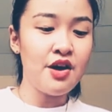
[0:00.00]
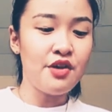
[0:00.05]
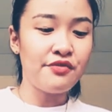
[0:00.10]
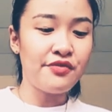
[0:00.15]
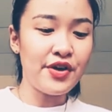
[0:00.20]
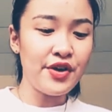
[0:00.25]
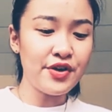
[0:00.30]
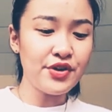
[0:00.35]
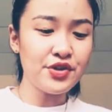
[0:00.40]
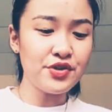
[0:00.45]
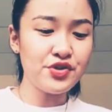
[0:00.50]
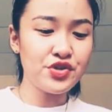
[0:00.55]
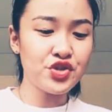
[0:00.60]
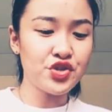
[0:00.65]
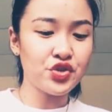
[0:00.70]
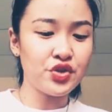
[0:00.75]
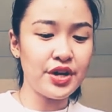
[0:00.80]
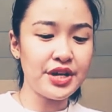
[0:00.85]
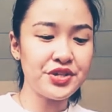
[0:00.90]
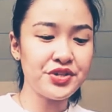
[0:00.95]
photos,
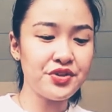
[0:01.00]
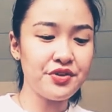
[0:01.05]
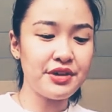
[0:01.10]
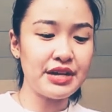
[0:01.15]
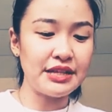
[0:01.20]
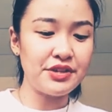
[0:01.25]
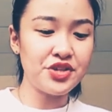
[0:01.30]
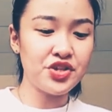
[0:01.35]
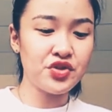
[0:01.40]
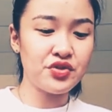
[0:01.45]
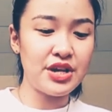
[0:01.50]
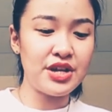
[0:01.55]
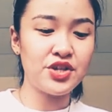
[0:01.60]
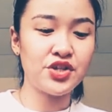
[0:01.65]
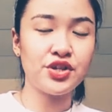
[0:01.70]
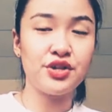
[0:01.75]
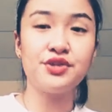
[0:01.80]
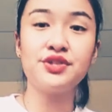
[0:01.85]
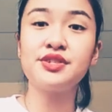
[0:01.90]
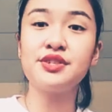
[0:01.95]
drawings, or
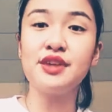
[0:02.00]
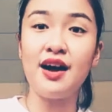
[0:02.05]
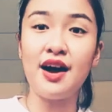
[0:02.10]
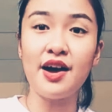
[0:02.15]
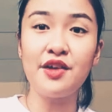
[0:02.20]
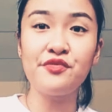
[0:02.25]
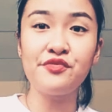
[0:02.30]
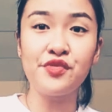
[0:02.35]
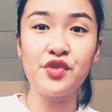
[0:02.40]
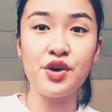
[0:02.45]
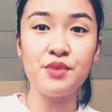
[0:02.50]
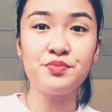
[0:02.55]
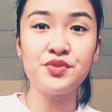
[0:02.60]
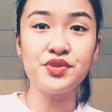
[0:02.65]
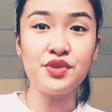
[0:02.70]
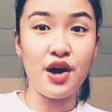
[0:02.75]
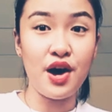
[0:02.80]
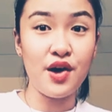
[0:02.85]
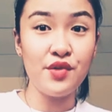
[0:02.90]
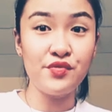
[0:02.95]
illustrations are forms
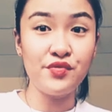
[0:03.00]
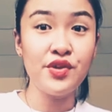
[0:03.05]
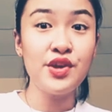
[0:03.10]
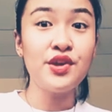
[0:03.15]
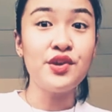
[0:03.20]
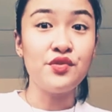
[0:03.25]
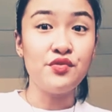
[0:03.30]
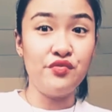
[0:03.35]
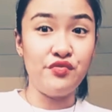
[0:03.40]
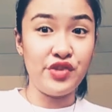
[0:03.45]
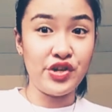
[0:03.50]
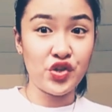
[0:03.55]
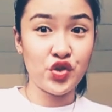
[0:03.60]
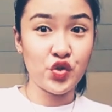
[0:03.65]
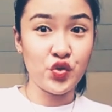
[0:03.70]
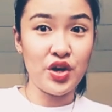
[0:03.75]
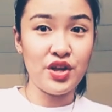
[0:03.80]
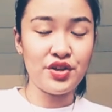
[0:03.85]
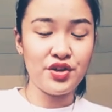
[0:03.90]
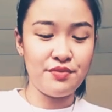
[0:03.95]
of
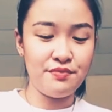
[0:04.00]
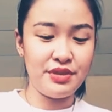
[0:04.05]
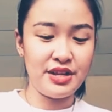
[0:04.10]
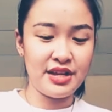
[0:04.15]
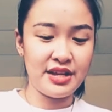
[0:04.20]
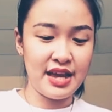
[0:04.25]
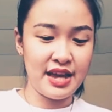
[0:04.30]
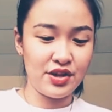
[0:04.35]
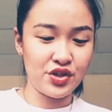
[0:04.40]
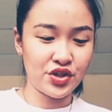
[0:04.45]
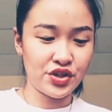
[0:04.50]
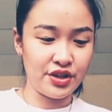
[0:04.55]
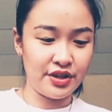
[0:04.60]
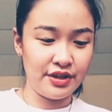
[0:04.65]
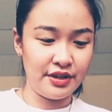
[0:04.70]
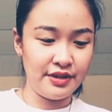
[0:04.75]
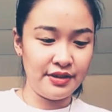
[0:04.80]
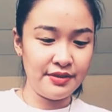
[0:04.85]
visual communication.